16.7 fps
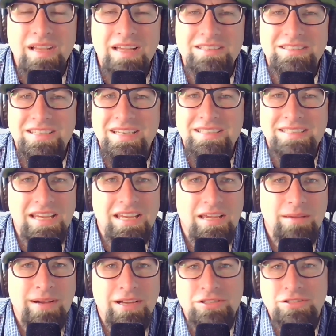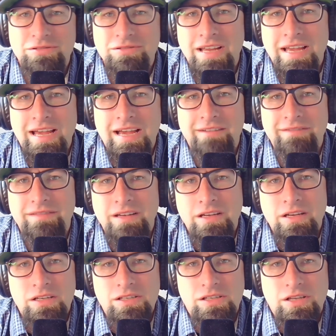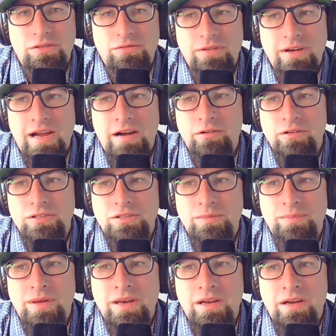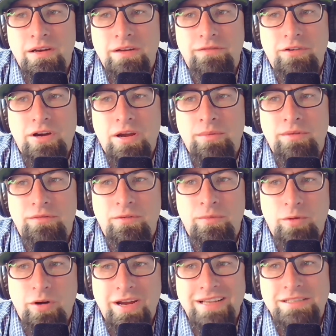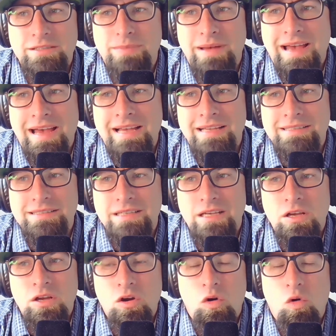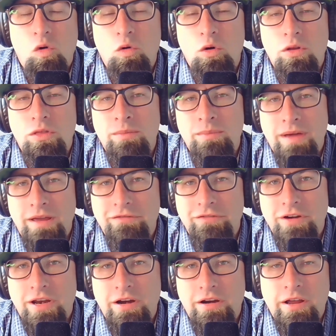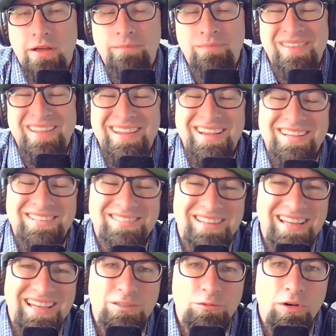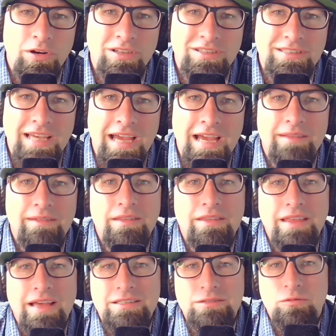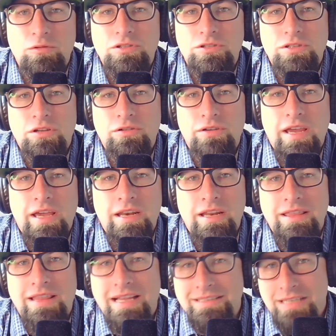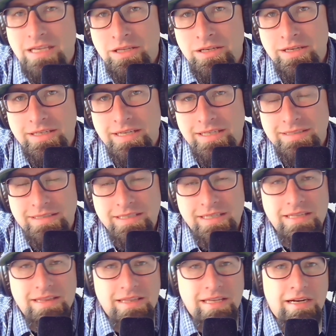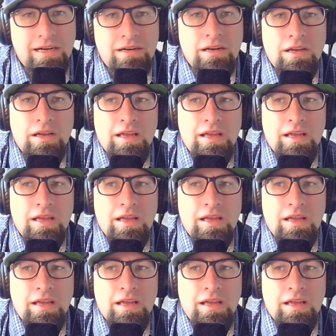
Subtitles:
It's going to take you about 2.5 to 3 hours, depending on if you're coming from Grants Pass or the Medford area. So that's where it's at. That's where it's located. That's how long it takes to get there.